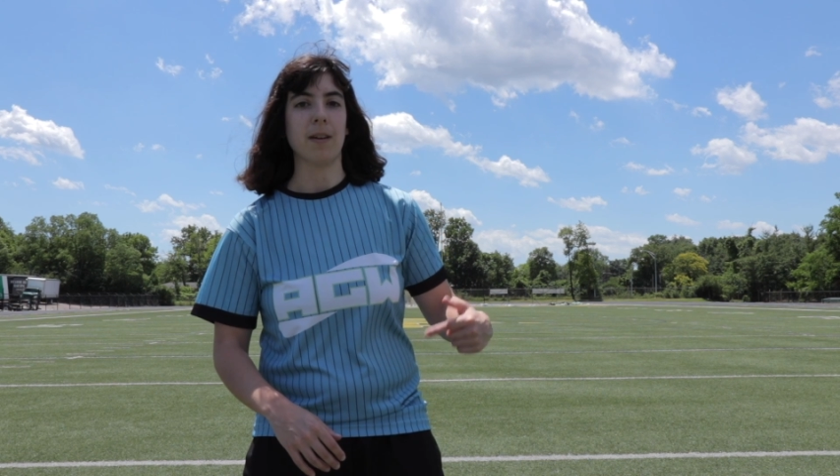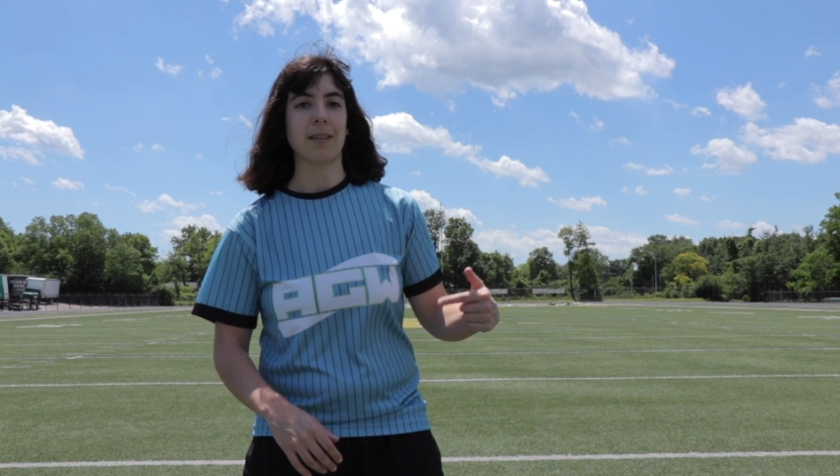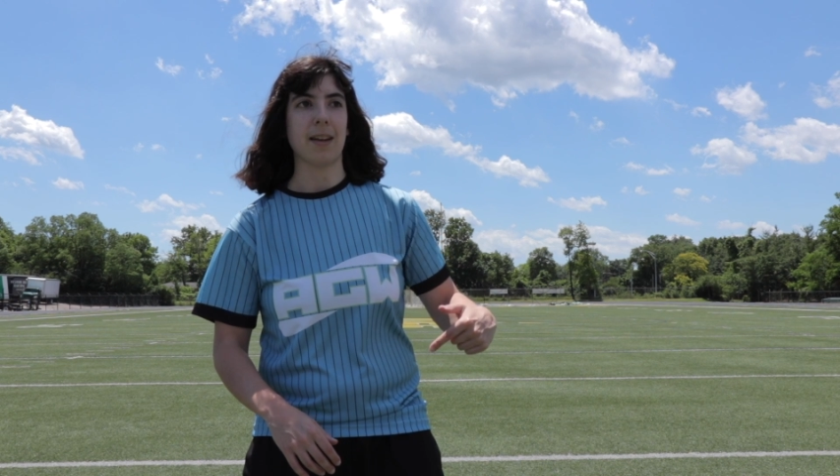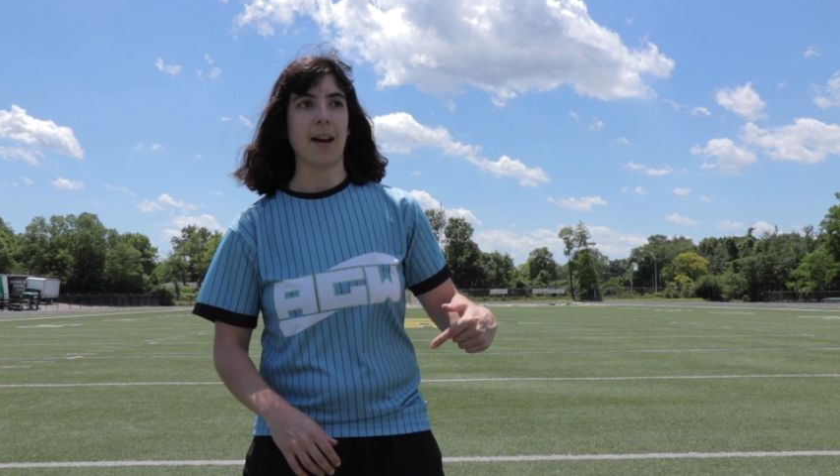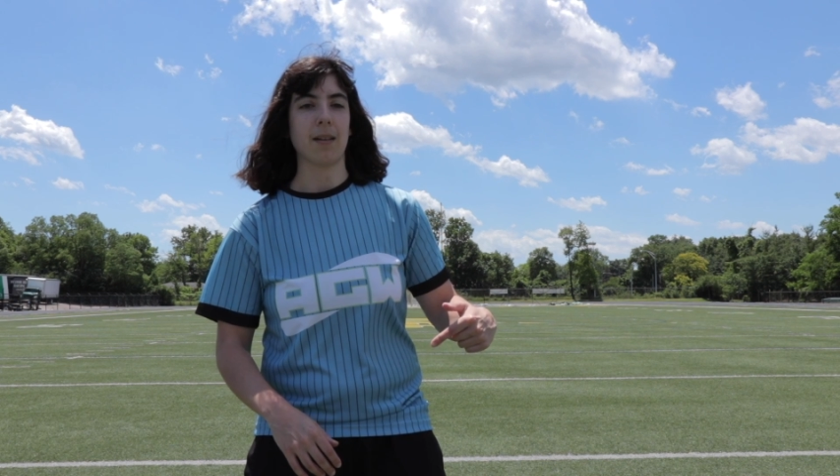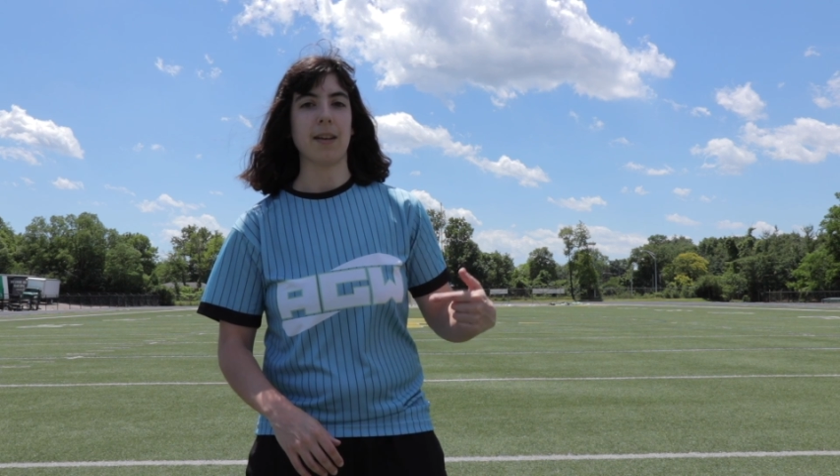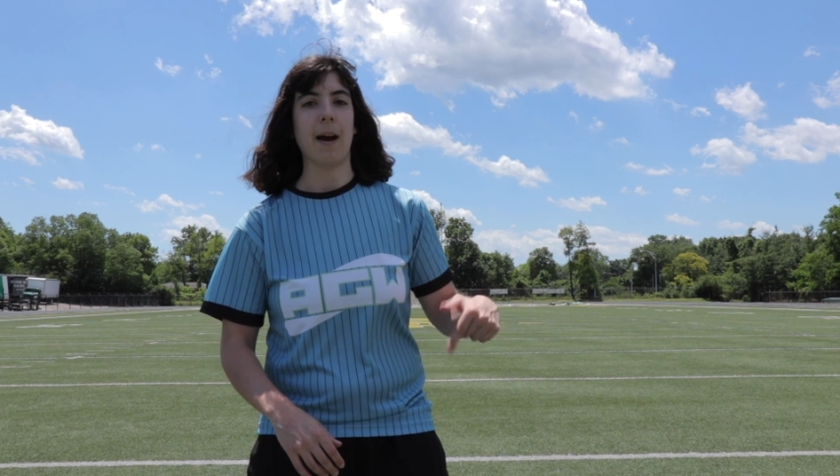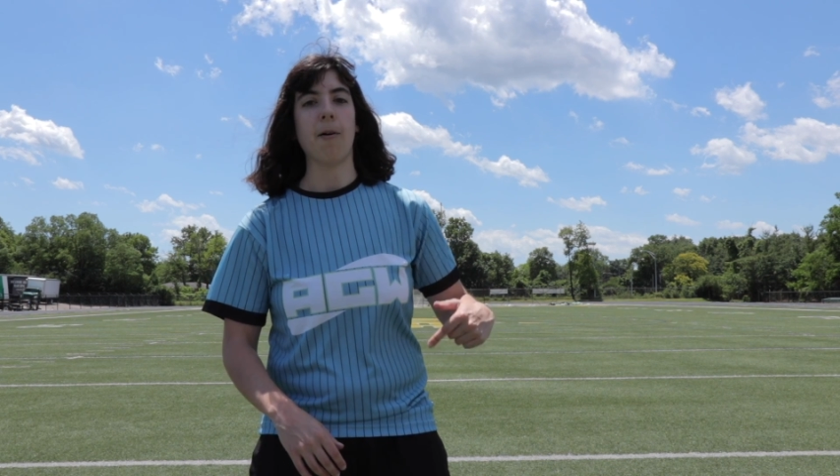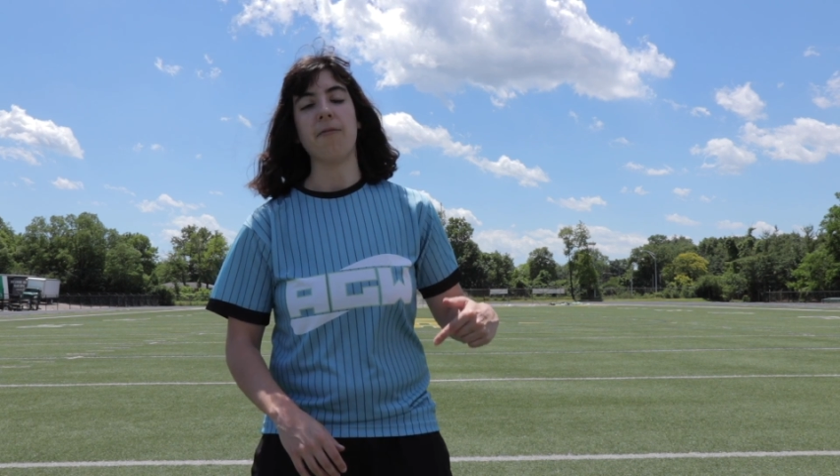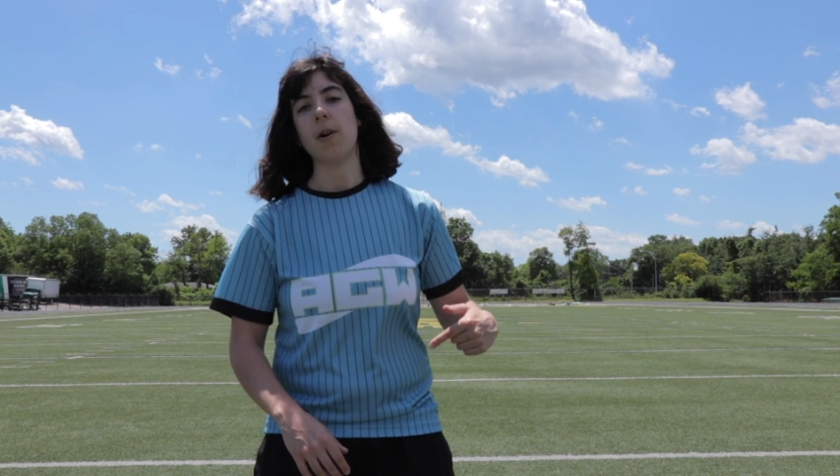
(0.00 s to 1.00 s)
exactly
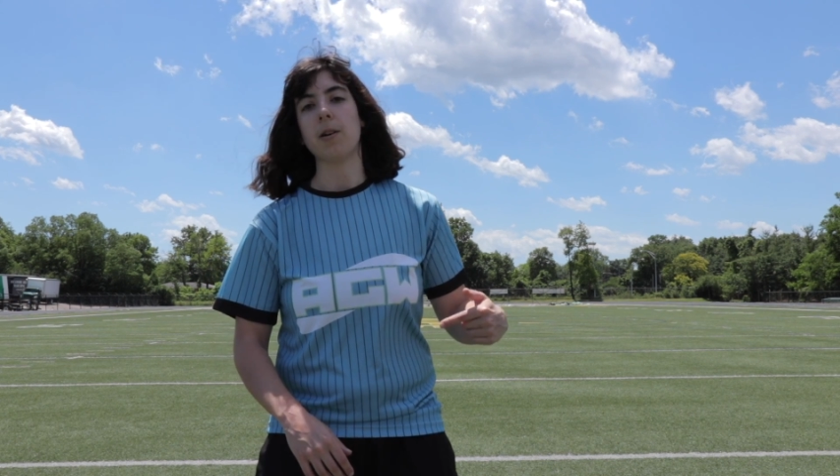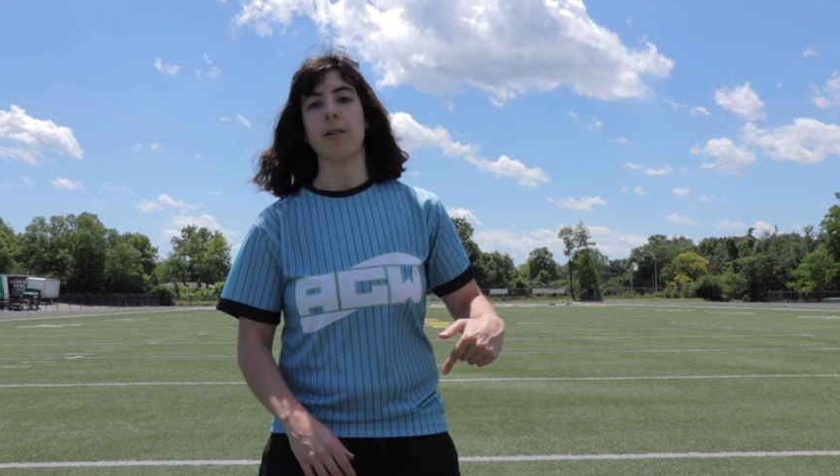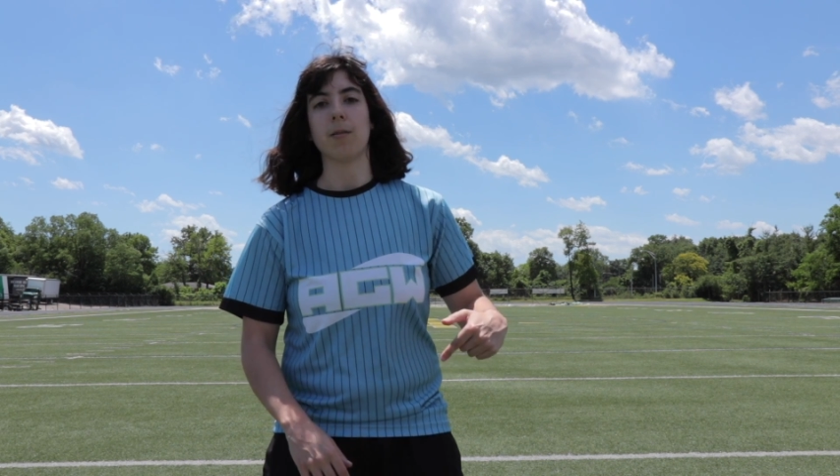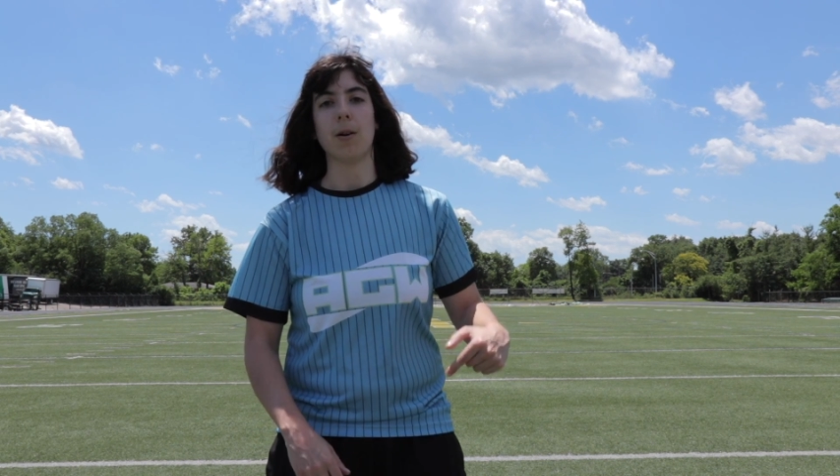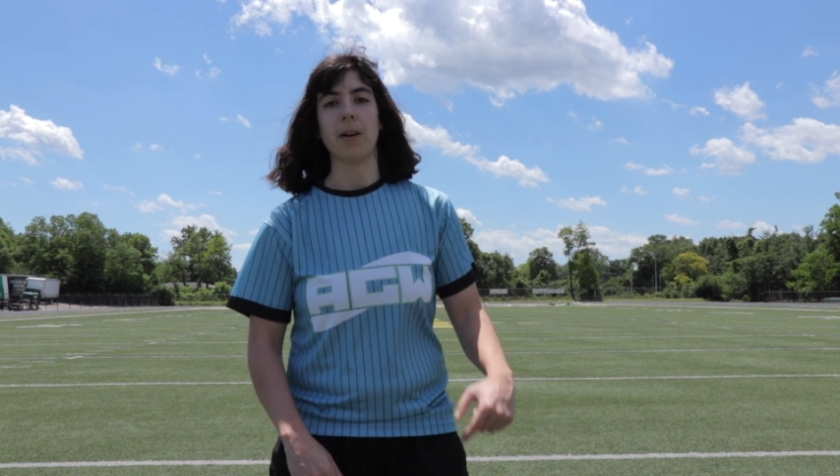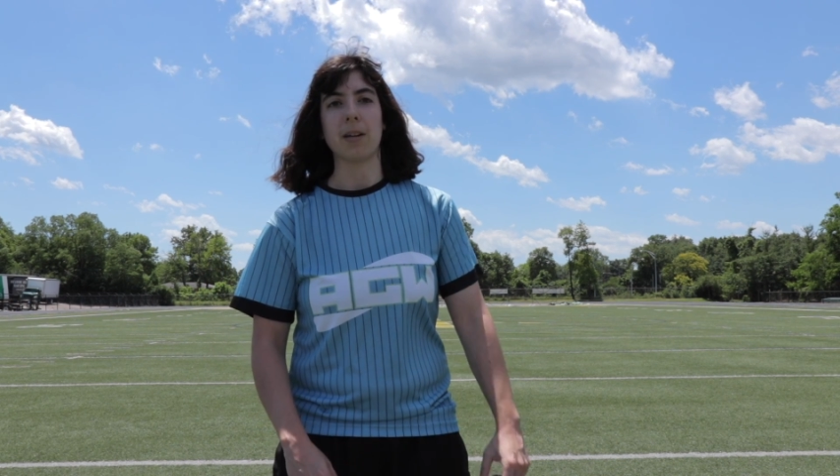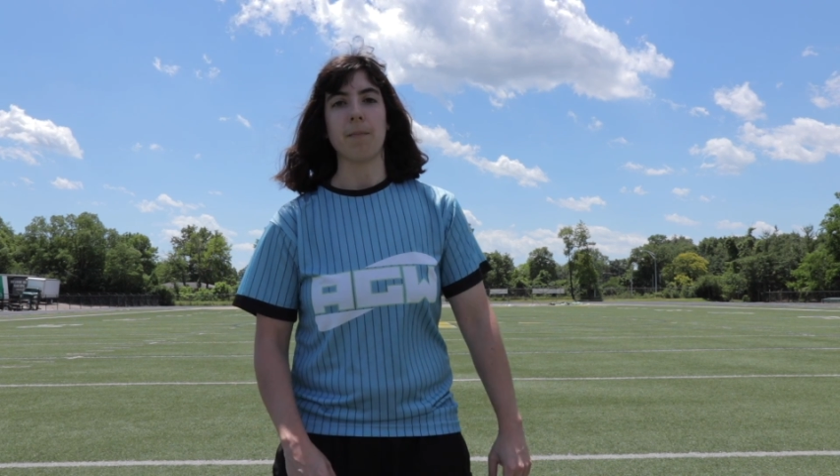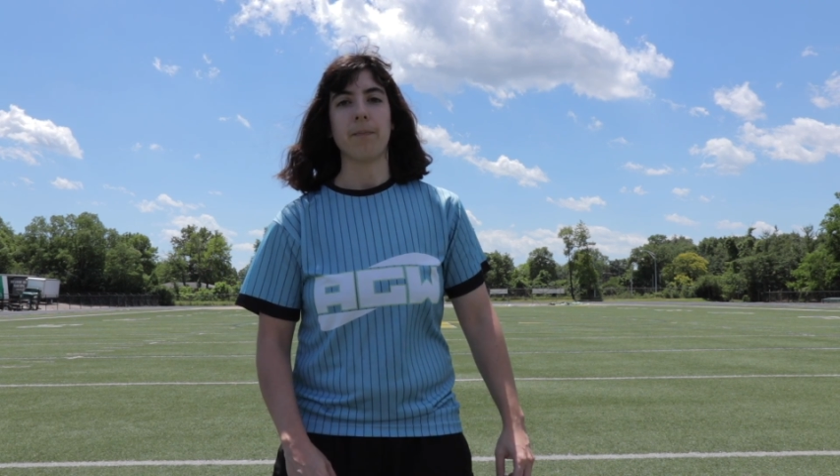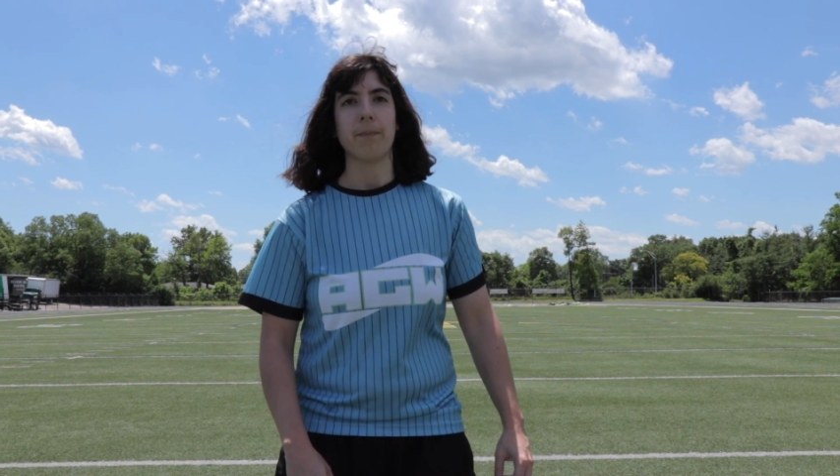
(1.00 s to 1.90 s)
how far you're throwing.